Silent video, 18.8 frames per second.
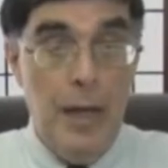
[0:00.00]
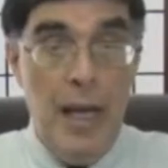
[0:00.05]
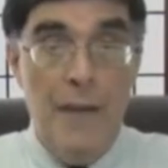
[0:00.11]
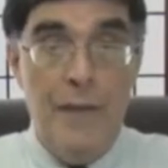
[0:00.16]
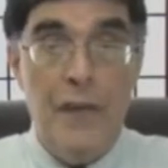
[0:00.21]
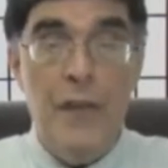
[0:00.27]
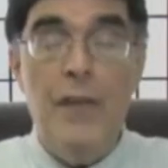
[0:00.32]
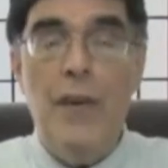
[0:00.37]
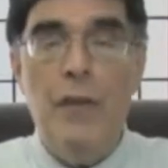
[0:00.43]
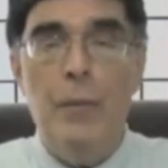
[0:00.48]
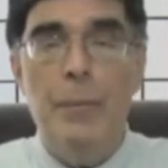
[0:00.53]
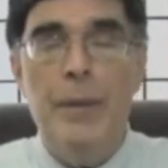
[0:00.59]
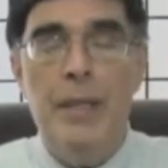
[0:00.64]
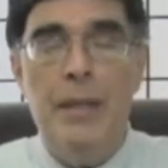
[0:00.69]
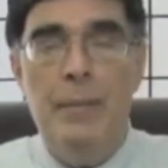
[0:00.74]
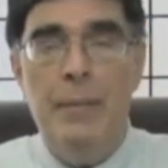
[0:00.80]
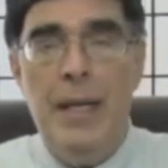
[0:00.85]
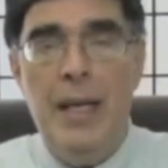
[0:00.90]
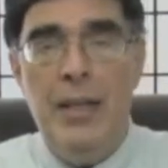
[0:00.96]
if you've ever
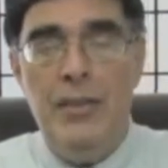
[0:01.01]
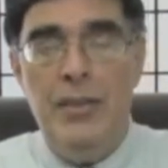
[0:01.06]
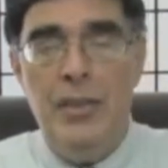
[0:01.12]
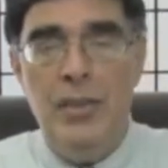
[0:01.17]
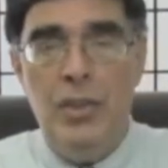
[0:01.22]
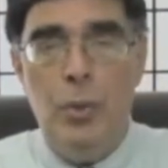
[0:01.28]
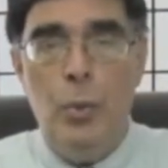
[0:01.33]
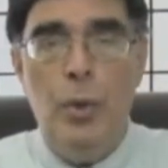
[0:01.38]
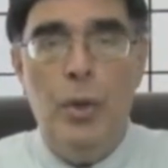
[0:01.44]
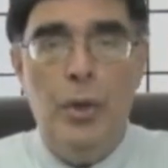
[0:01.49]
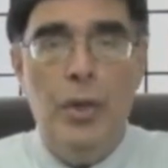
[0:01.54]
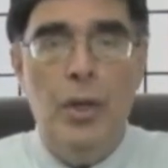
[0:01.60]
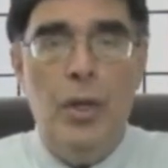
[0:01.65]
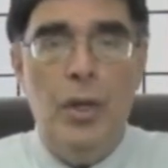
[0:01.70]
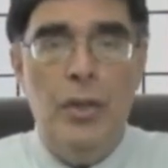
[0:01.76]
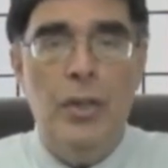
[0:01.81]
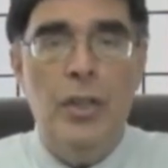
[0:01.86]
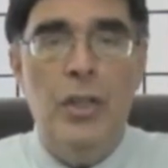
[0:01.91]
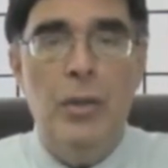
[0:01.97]
been to Madison Square
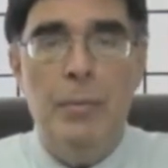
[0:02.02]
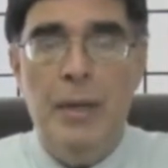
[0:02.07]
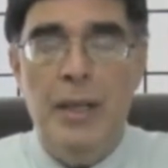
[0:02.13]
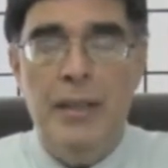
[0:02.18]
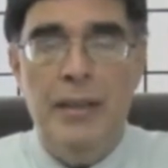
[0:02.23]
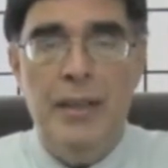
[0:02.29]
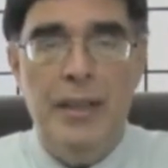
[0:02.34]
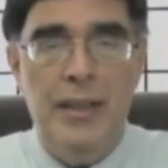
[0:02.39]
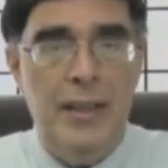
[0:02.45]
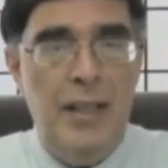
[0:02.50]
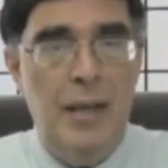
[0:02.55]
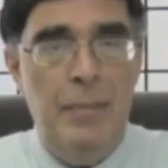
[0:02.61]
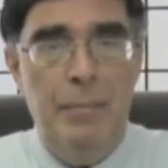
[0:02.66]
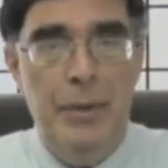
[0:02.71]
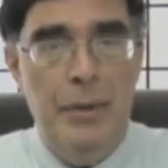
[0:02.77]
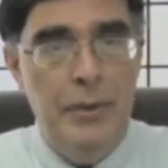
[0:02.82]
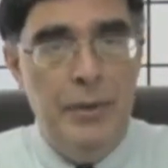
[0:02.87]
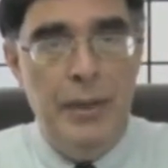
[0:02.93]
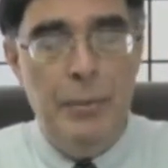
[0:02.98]
Garden, you might think
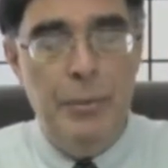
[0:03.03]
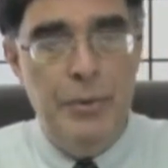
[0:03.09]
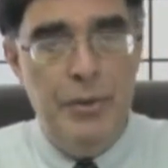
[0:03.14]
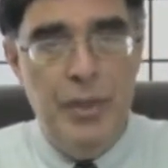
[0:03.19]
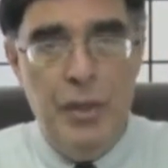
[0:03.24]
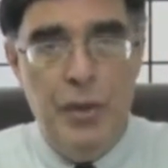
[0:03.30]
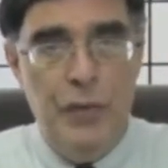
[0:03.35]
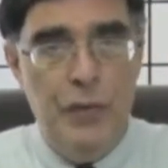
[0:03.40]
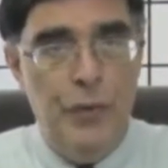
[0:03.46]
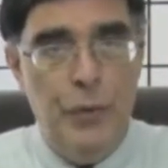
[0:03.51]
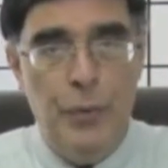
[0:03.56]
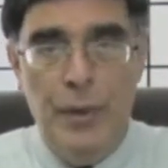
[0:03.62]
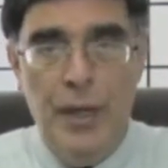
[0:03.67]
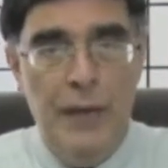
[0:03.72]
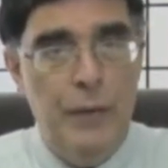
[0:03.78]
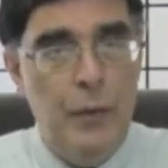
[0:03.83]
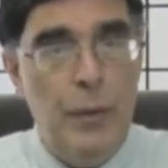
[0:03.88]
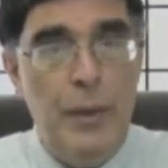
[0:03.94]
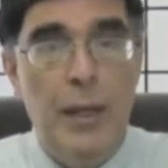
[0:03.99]
that building was there
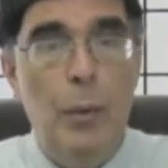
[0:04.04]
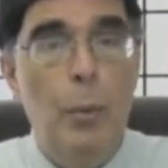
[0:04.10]
forever.